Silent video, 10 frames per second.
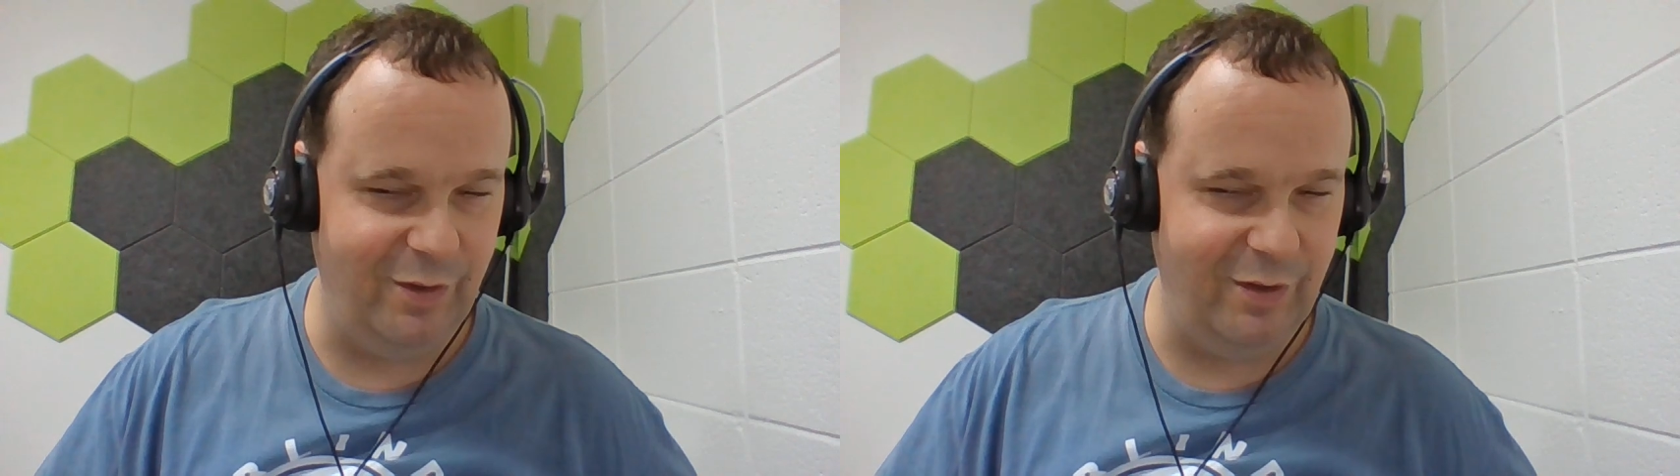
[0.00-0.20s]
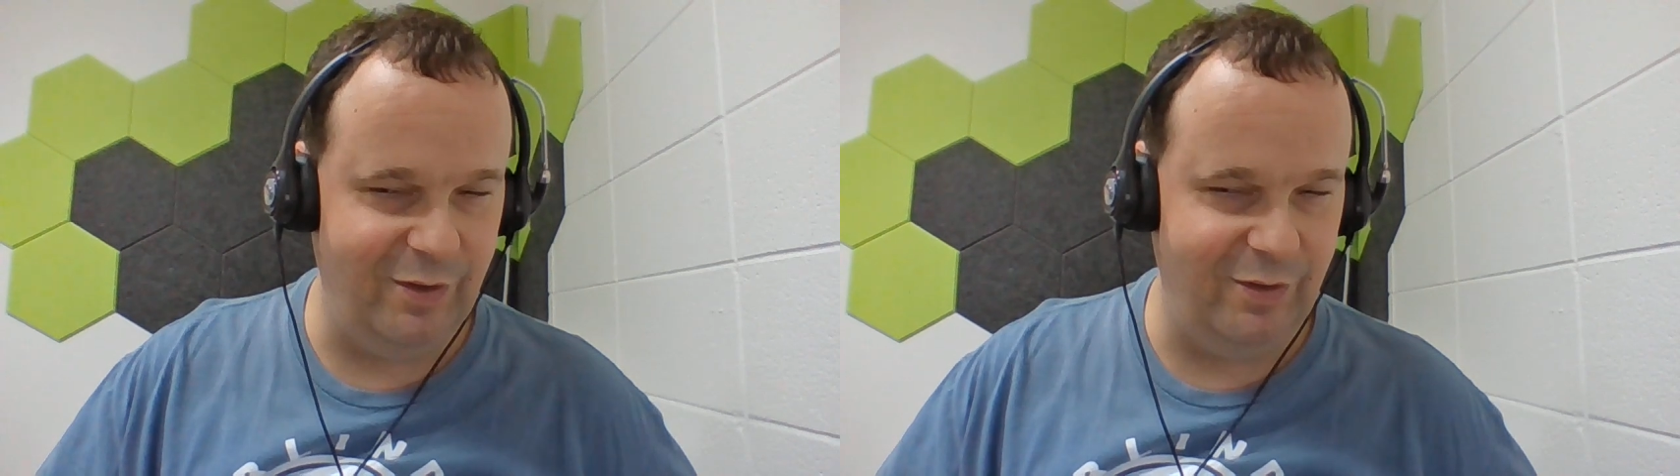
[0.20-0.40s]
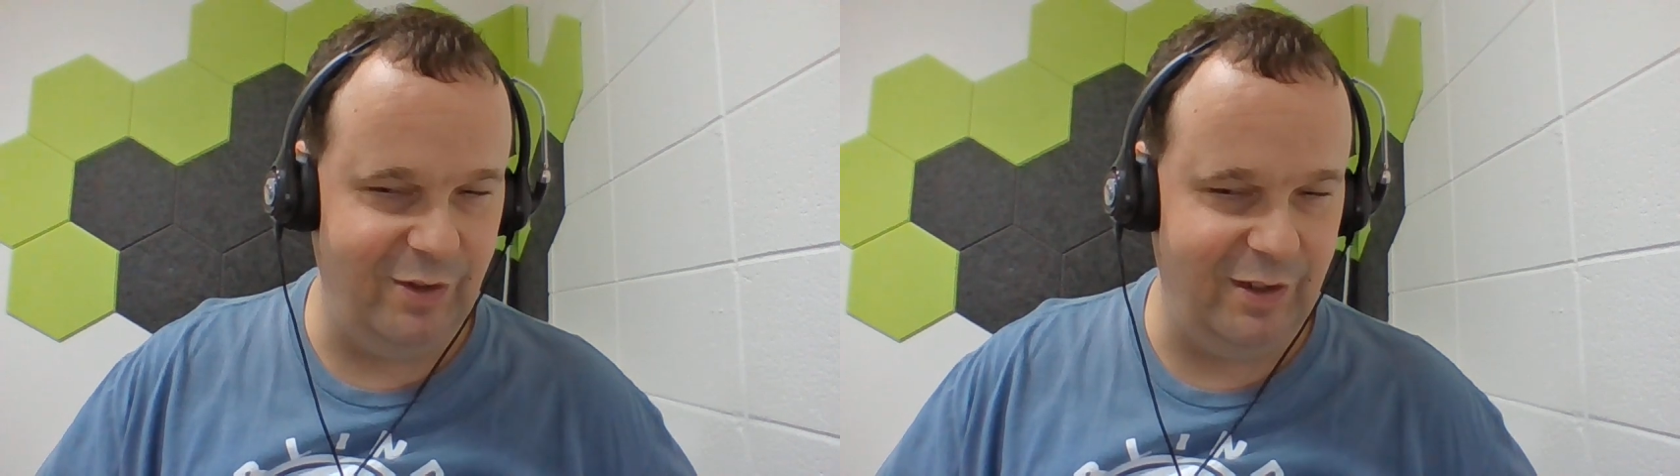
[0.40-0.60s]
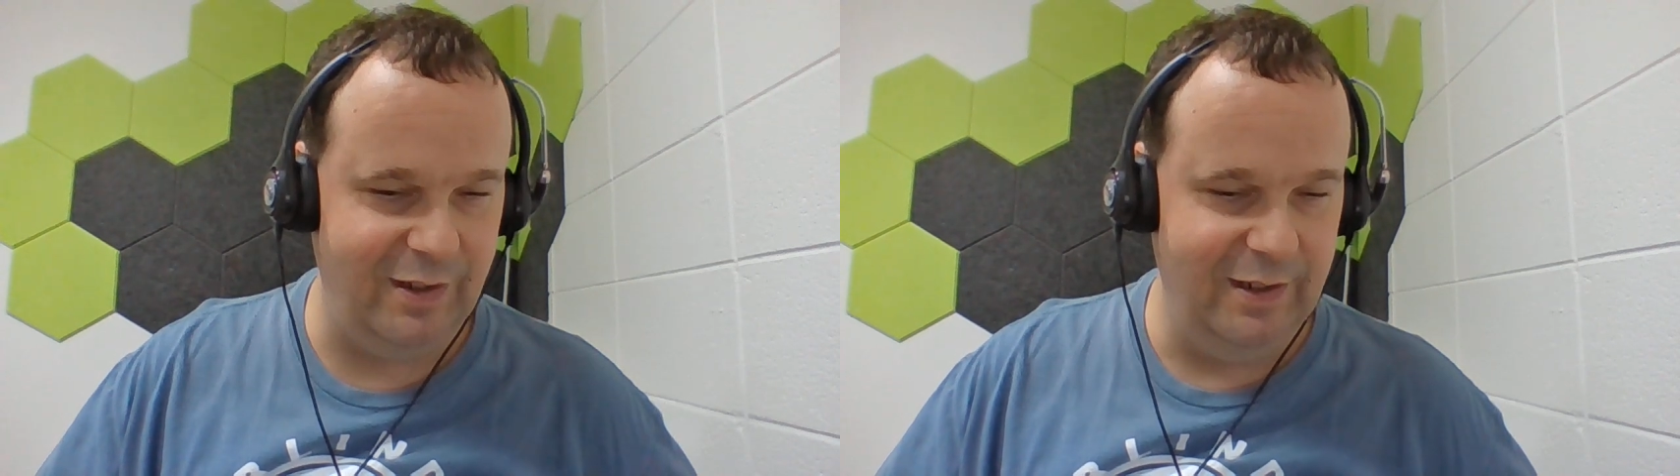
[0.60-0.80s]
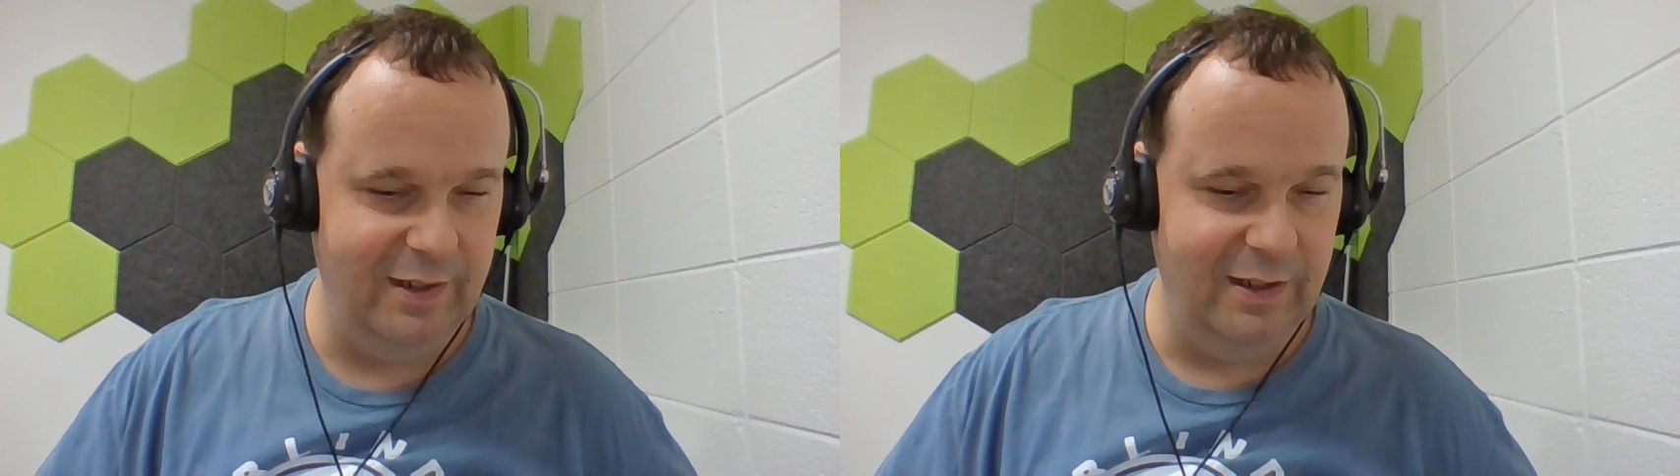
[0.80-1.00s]
This is
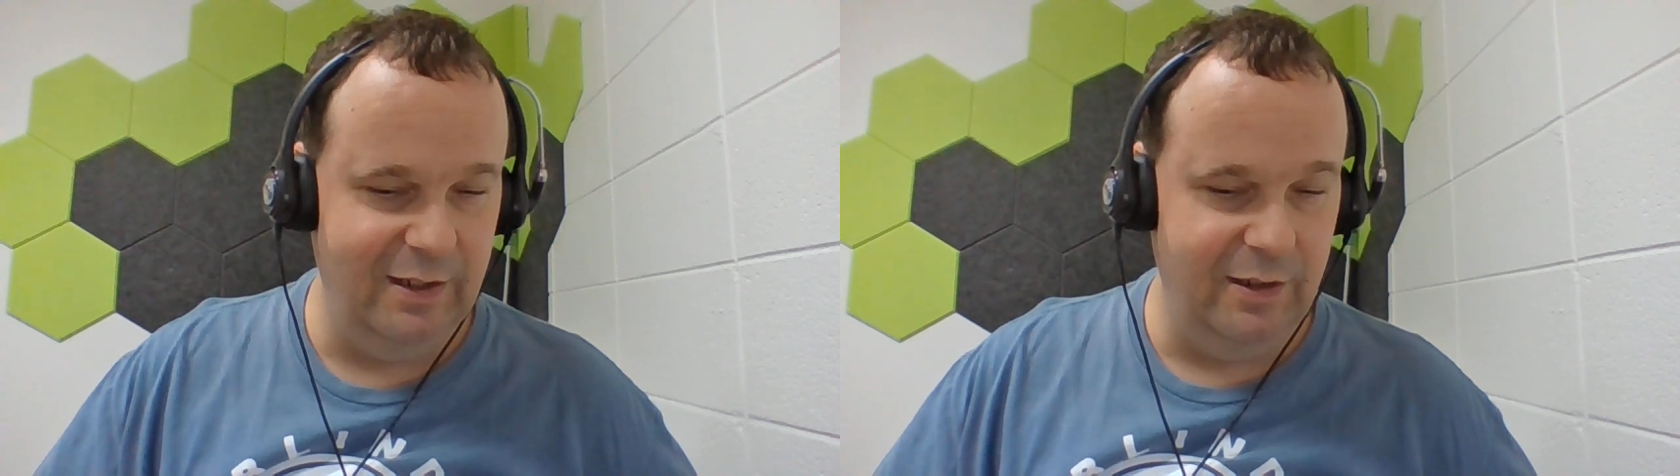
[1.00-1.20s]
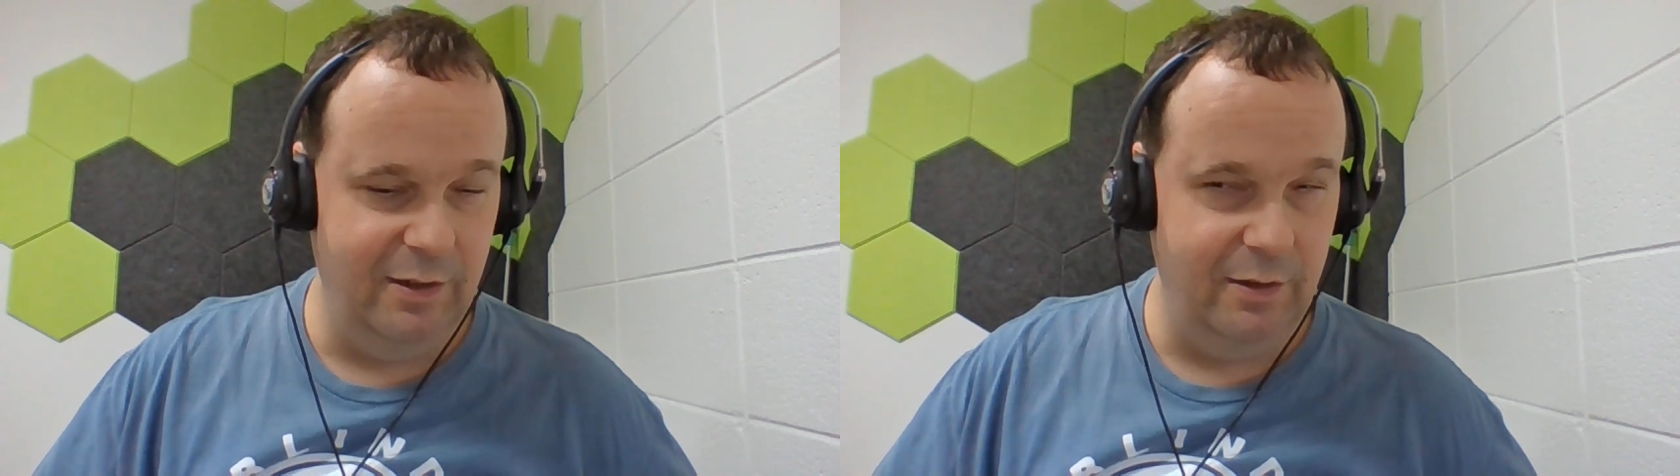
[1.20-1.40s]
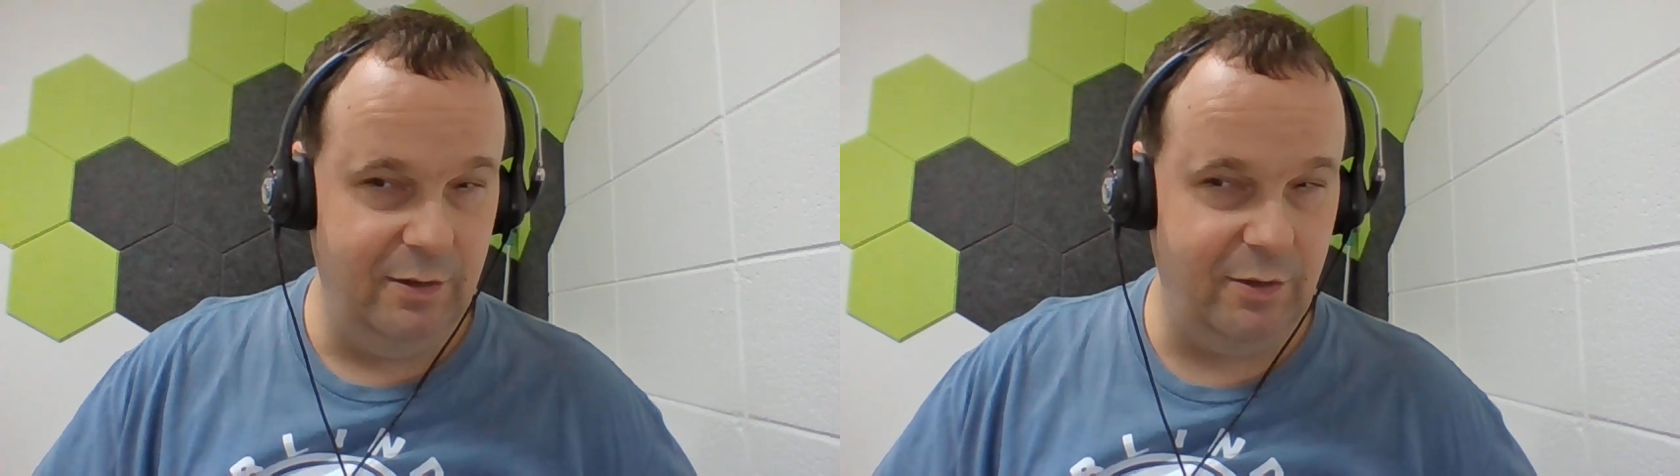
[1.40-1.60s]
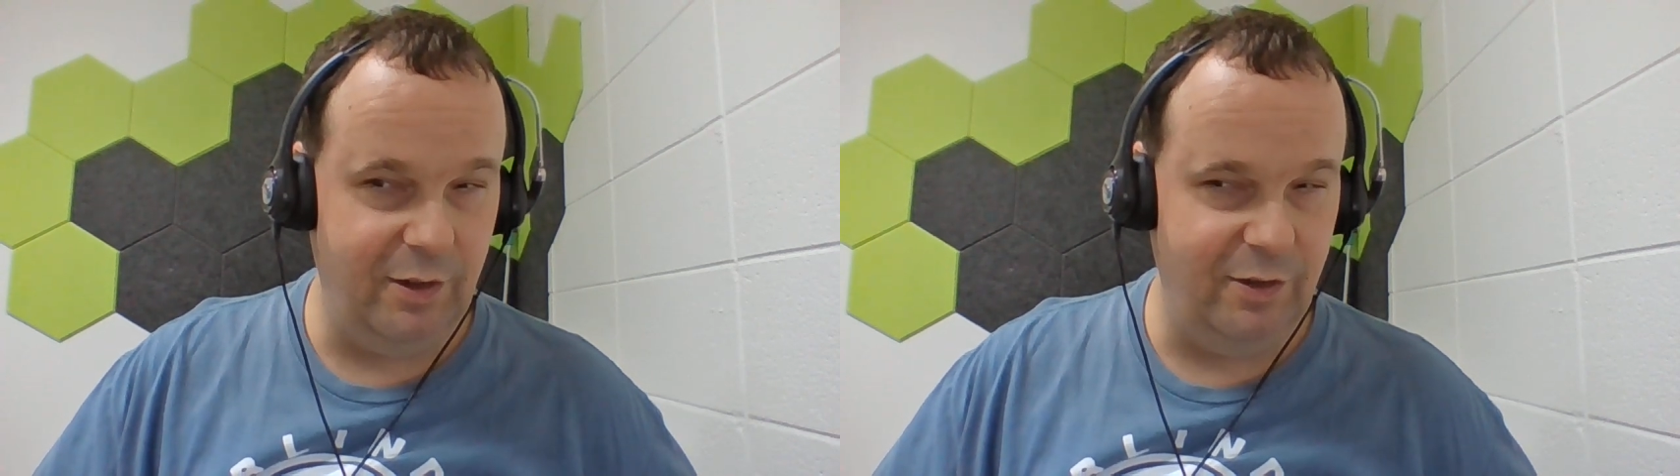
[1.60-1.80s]
July